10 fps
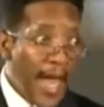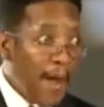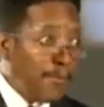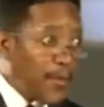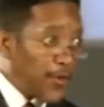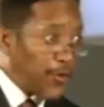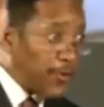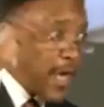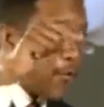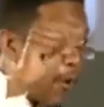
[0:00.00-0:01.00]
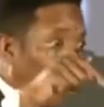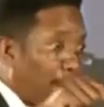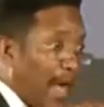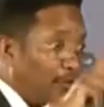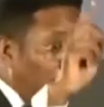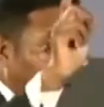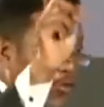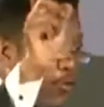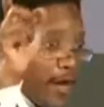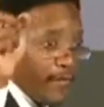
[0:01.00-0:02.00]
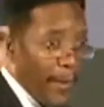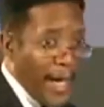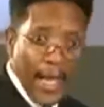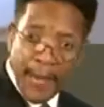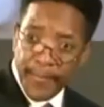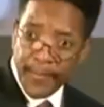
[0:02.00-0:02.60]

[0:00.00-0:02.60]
in the secret place of his what, everybody?